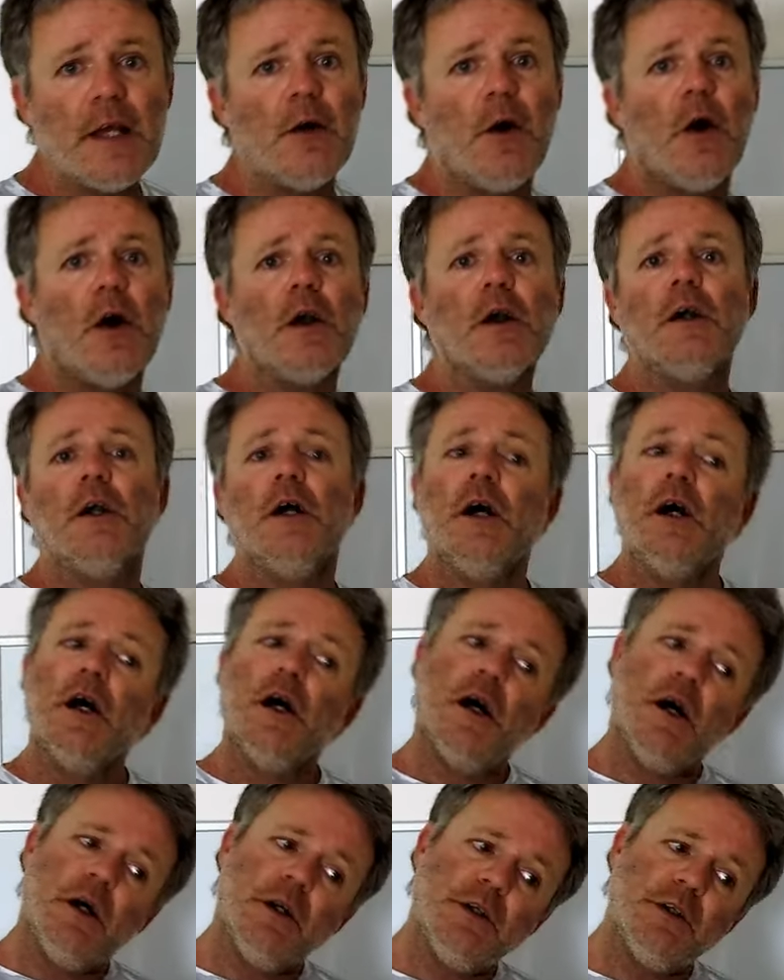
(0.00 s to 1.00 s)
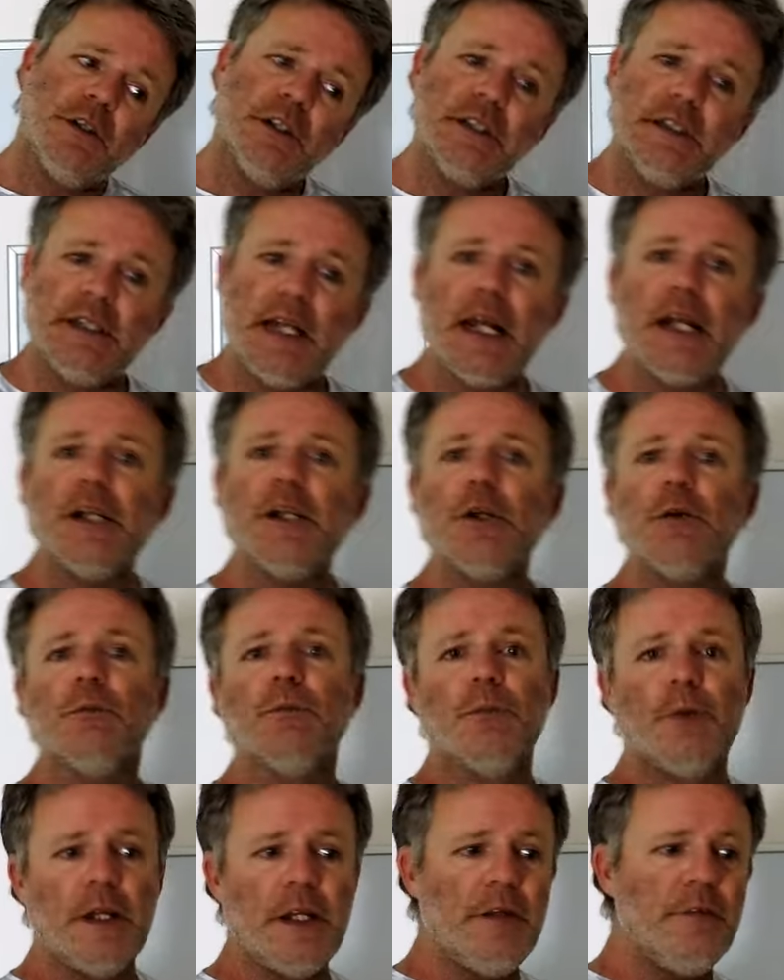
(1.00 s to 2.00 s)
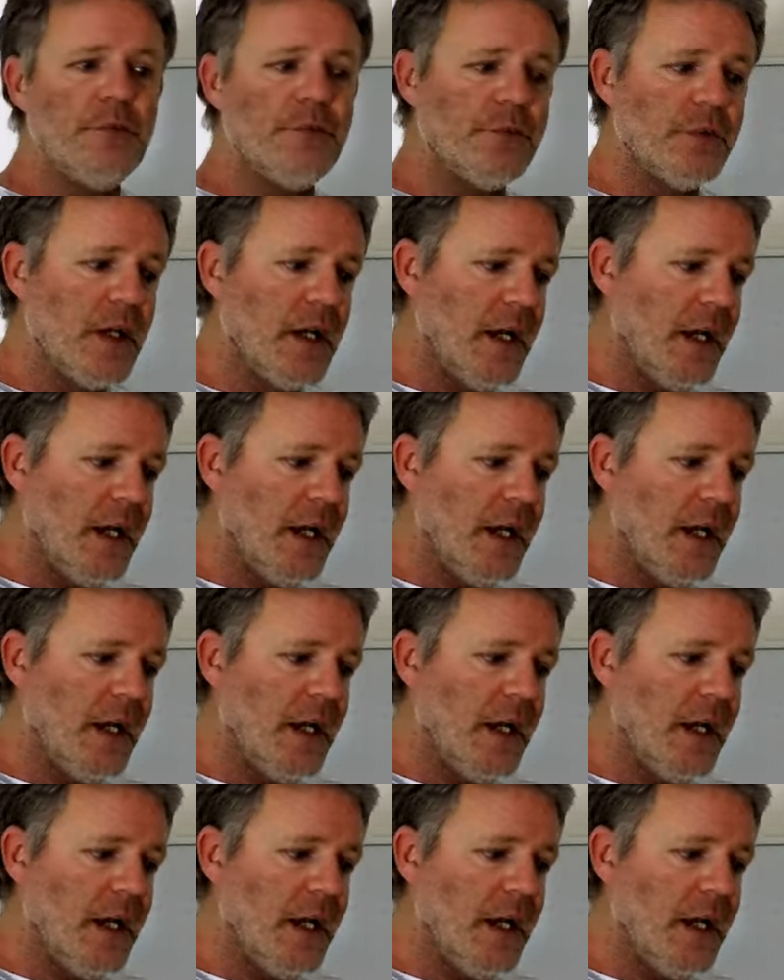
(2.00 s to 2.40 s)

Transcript: are, understand your reef.